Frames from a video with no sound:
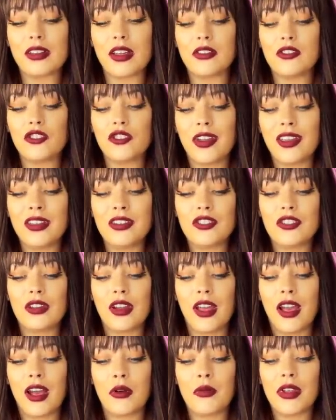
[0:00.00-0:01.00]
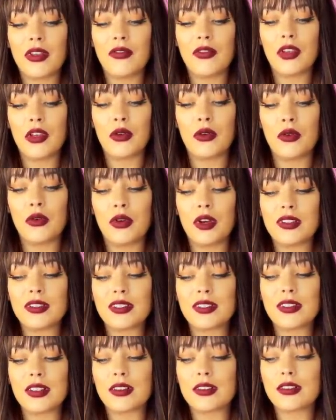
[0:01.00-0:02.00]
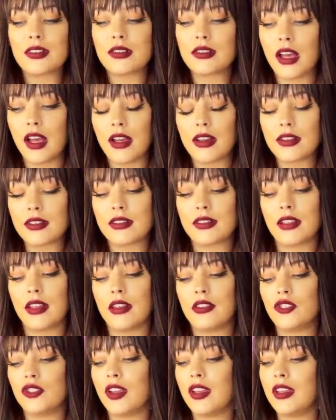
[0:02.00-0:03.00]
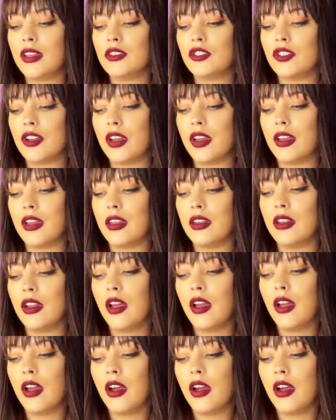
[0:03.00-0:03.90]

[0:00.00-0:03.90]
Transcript: a change in how we view success, a change in